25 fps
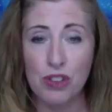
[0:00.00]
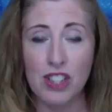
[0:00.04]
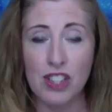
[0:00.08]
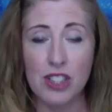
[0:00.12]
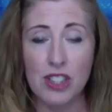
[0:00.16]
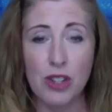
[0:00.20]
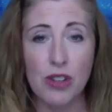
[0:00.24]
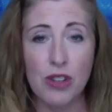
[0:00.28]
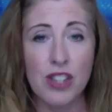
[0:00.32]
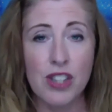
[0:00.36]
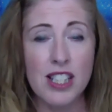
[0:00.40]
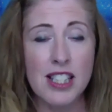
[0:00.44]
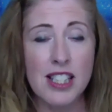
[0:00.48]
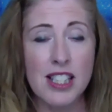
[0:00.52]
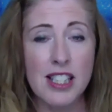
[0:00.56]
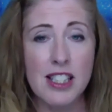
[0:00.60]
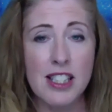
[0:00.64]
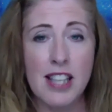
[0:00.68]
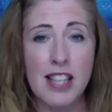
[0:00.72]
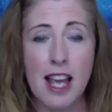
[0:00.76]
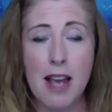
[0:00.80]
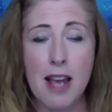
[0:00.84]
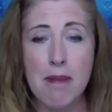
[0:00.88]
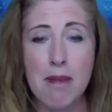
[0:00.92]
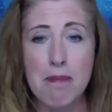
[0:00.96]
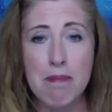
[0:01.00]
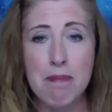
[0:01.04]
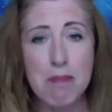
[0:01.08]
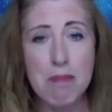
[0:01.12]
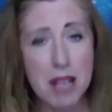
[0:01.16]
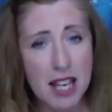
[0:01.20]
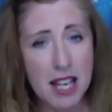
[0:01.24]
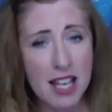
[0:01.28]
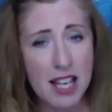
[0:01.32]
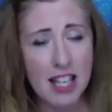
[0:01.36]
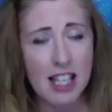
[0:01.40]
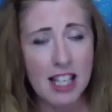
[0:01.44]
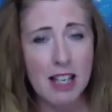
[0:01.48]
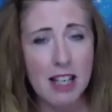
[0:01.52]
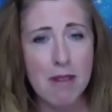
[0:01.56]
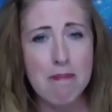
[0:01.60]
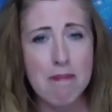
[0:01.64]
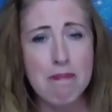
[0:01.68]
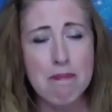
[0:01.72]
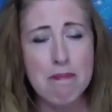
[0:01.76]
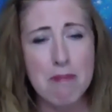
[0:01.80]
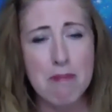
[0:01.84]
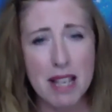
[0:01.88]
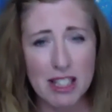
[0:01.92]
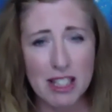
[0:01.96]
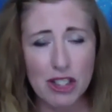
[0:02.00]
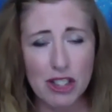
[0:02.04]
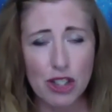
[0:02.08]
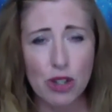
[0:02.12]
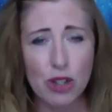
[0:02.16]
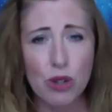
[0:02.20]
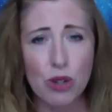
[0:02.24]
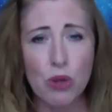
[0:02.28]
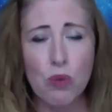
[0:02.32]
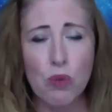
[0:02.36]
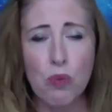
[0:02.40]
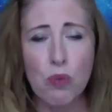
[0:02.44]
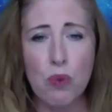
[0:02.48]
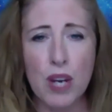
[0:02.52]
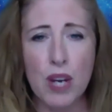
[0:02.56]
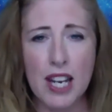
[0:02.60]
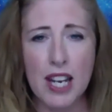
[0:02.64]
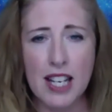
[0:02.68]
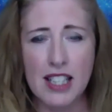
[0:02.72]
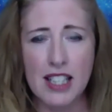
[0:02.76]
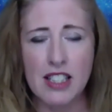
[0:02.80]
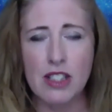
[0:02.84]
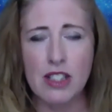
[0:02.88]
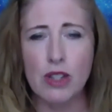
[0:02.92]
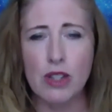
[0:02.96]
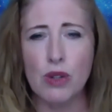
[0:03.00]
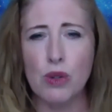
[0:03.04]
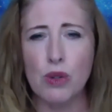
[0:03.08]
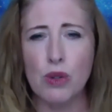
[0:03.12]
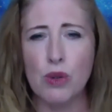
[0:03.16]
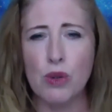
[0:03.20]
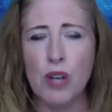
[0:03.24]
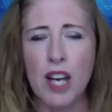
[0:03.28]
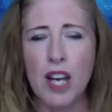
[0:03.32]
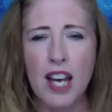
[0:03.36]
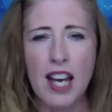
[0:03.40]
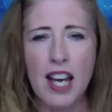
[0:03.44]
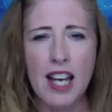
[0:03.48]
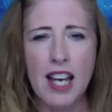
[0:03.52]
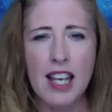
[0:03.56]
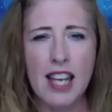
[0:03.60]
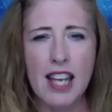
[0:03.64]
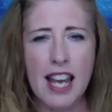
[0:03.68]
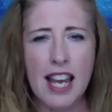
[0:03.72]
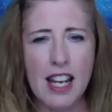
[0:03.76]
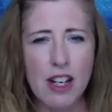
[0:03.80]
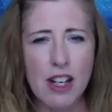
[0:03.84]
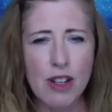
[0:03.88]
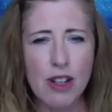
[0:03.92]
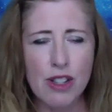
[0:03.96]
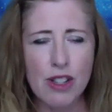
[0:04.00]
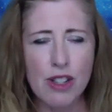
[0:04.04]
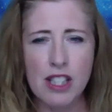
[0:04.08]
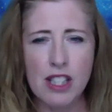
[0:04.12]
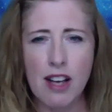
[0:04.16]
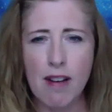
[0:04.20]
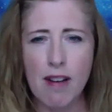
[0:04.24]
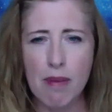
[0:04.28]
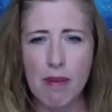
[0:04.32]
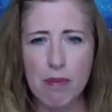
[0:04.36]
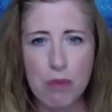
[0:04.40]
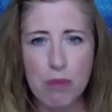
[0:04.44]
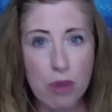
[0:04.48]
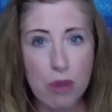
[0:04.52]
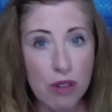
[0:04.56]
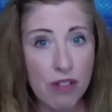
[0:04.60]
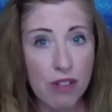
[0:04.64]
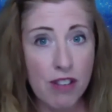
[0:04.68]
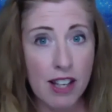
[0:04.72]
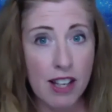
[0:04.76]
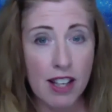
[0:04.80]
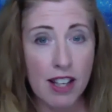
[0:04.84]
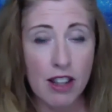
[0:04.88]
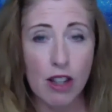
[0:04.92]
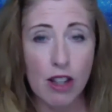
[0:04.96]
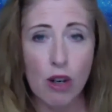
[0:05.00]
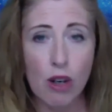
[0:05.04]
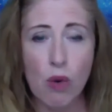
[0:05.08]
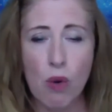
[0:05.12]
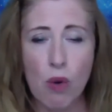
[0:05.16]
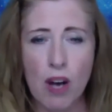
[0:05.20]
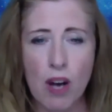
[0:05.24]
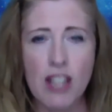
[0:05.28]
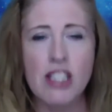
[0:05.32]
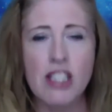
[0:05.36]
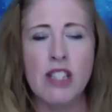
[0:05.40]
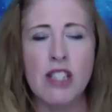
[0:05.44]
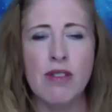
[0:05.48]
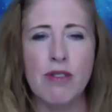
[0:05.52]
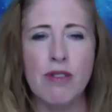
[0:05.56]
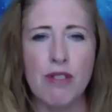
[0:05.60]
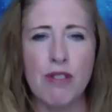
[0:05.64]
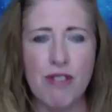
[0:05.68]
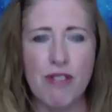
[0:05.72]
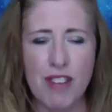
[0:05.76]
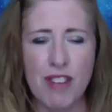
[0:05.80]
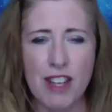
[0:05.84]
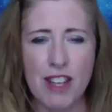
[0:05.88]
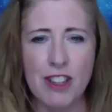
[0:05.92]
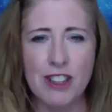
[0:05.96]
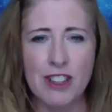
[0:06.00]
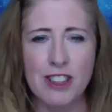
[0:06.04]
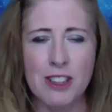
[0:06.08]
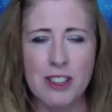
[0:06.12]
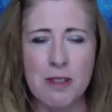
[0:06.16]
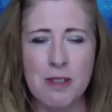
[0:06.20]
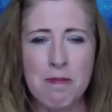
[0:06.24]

So, this is a big mental week to get yourself moving in the quantum field.